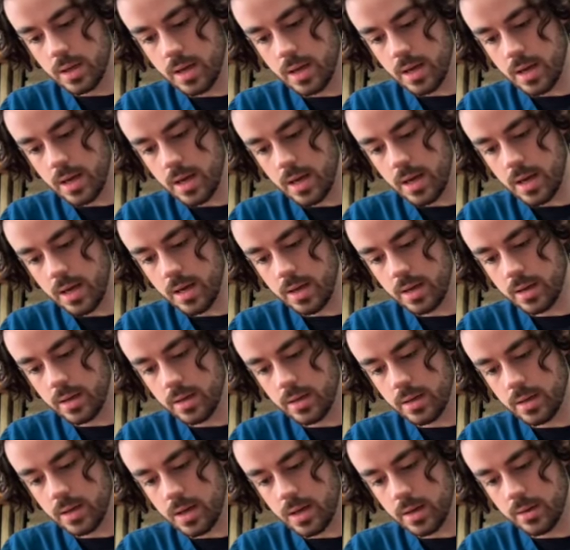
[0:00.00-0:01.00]

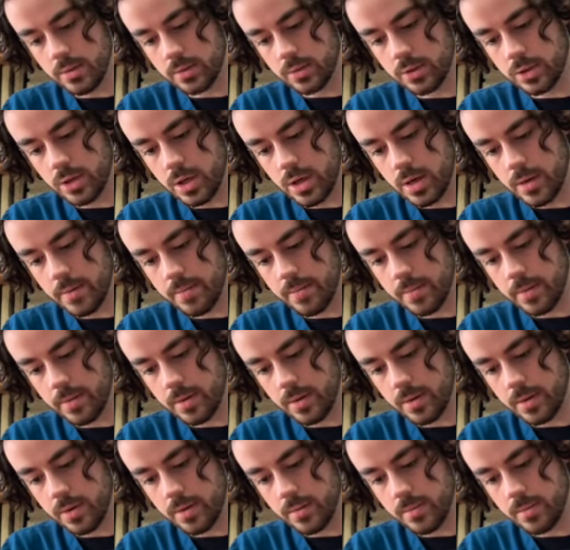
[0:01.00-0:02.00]
And I'll drop
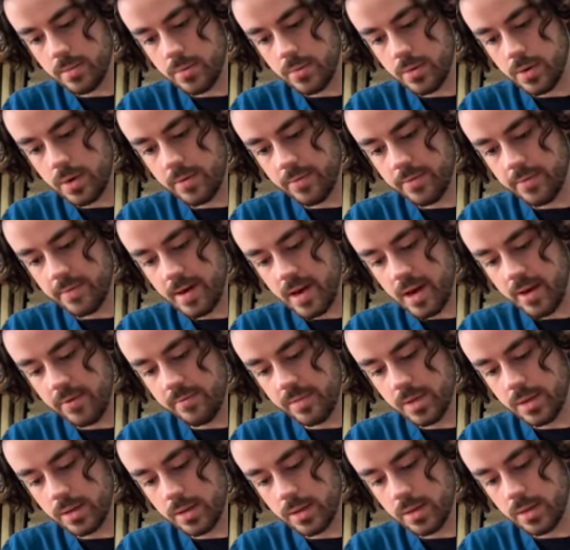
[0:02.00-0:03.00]
0.5
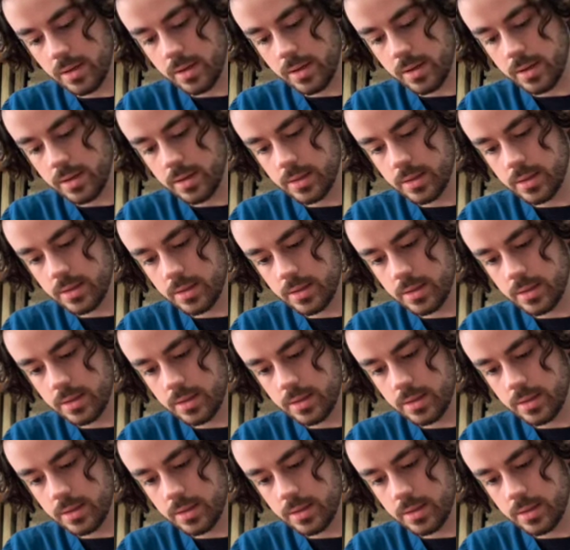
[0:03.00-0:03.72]
milliliters.